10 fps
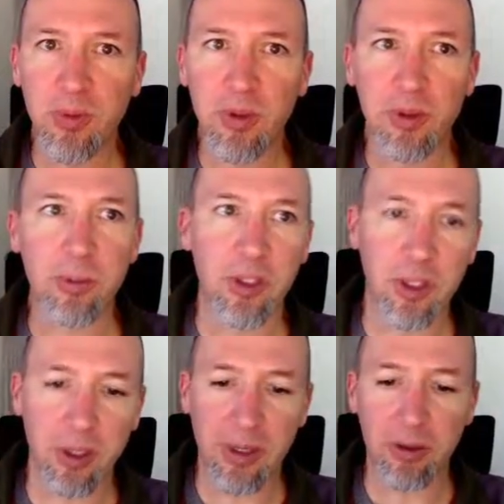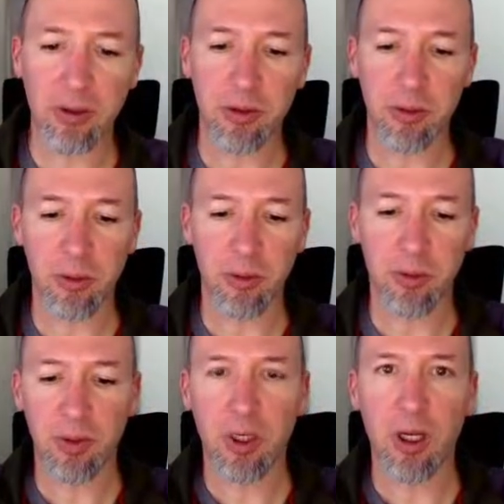So I'm going to come out to
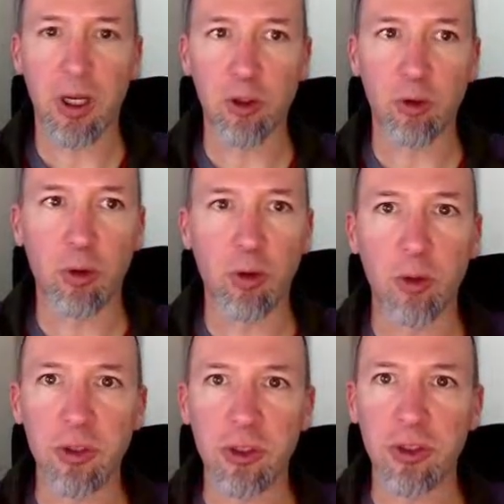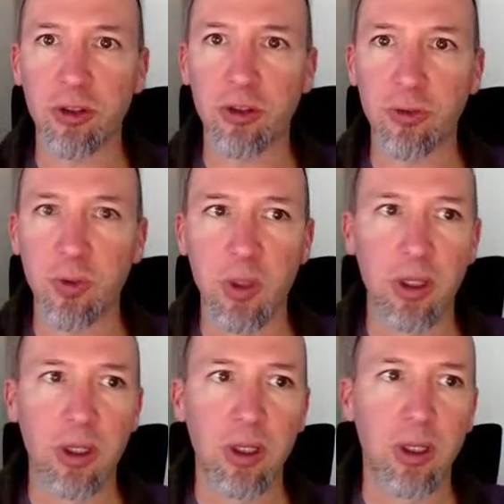Google Chrome and just search for
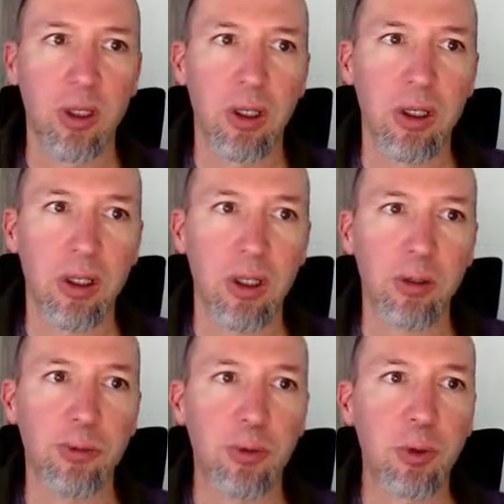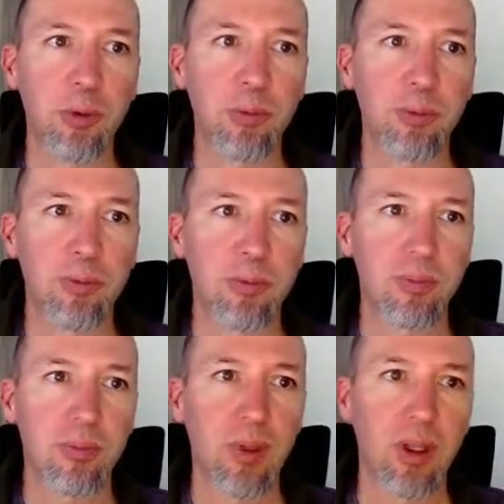colorful
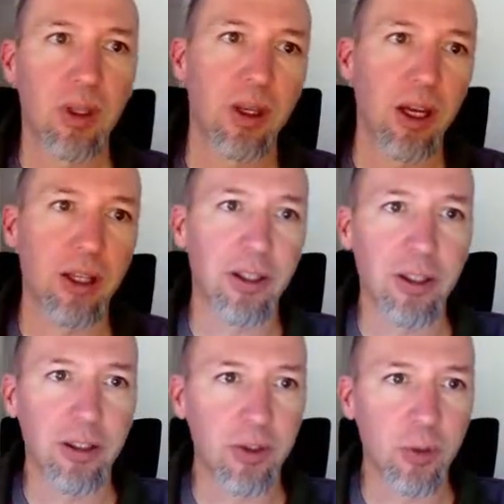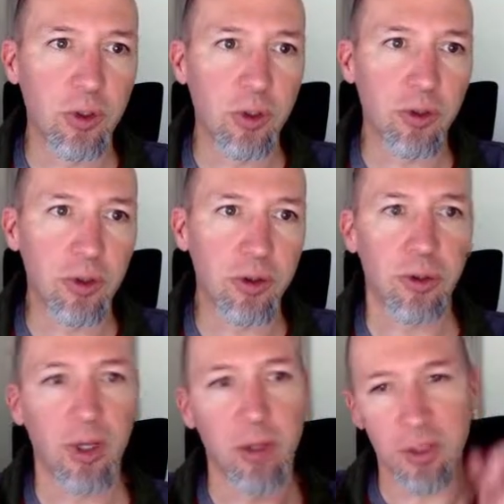and then switch over to
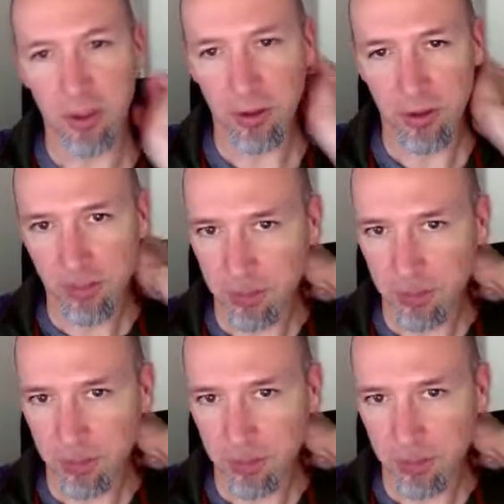images.